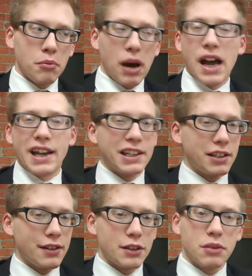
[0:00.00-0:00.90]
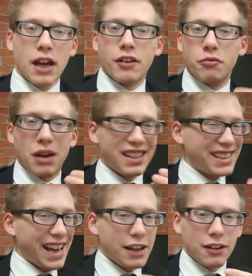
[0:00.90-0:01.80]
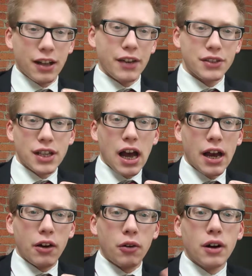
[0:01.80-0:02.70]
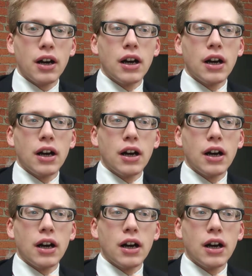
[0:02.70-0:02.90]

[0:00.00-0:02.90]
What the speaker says: buy into this kind of Montana lifestyle,